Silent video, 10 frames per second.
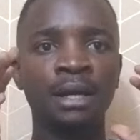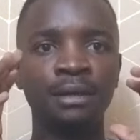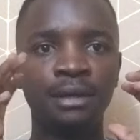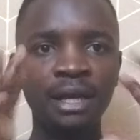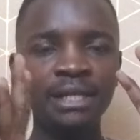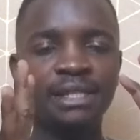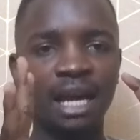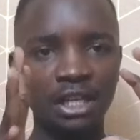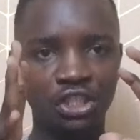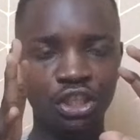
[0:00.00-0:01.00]
Ladies
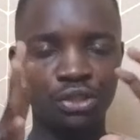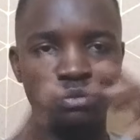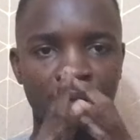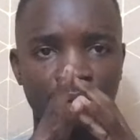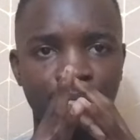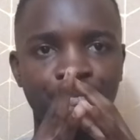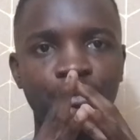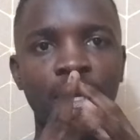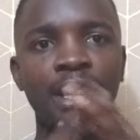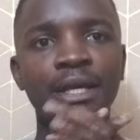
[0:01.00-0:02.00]
and gentlemen,
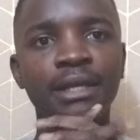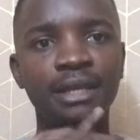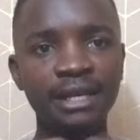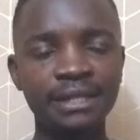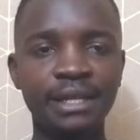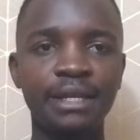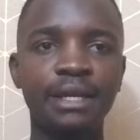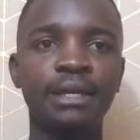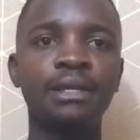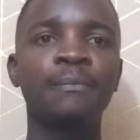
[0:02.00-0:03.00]

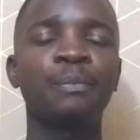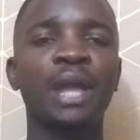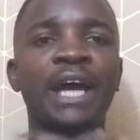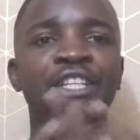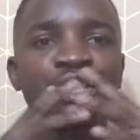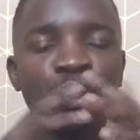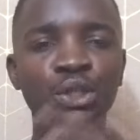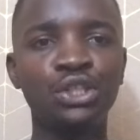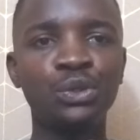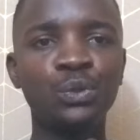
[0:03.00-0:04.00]
yesterday I
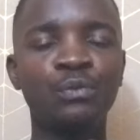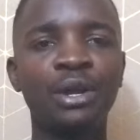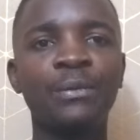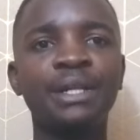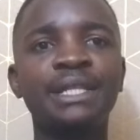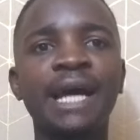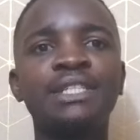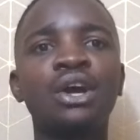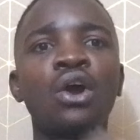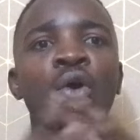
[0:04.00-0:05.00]
told you very well
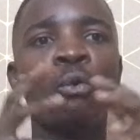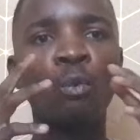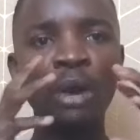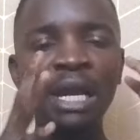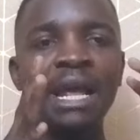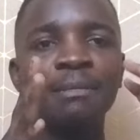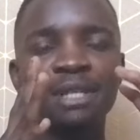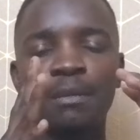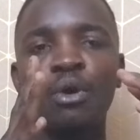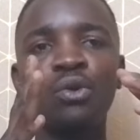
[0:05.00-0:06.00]
that William
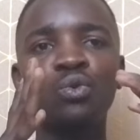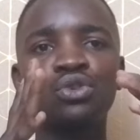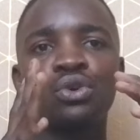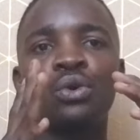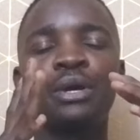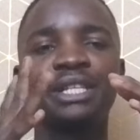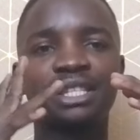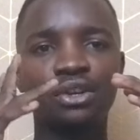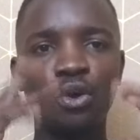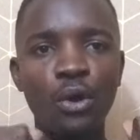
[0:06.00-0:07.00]
Samoei Ruto
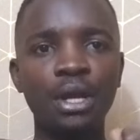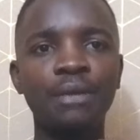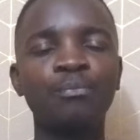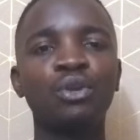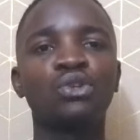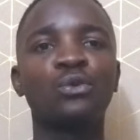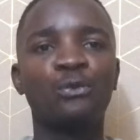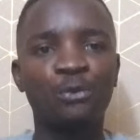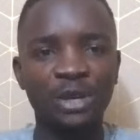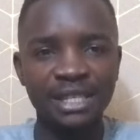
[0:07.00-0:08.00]
is going to
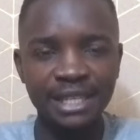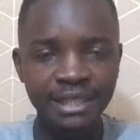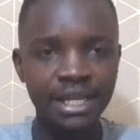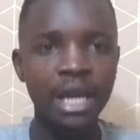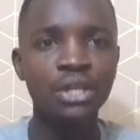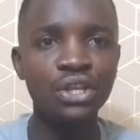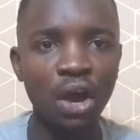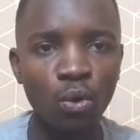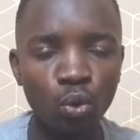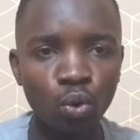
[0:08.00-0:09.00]
visit
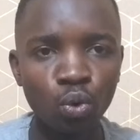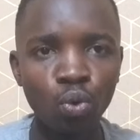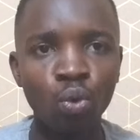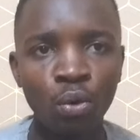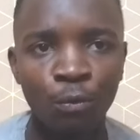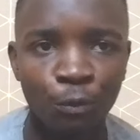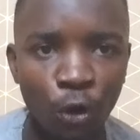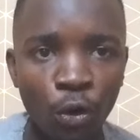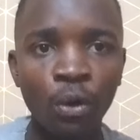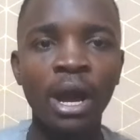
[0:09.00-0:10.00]
Nyahururu
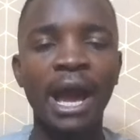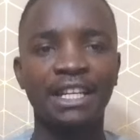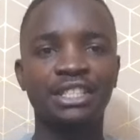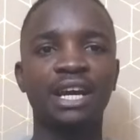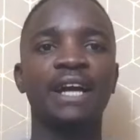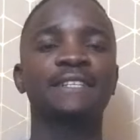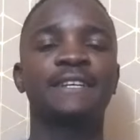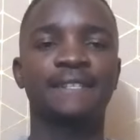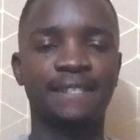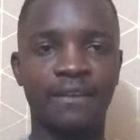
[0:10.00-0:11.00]
for a
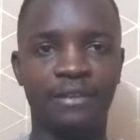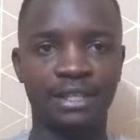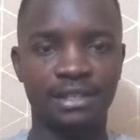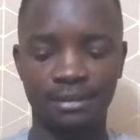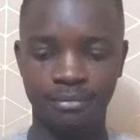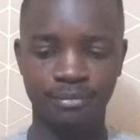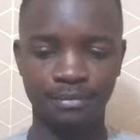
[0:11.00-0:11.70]
church service.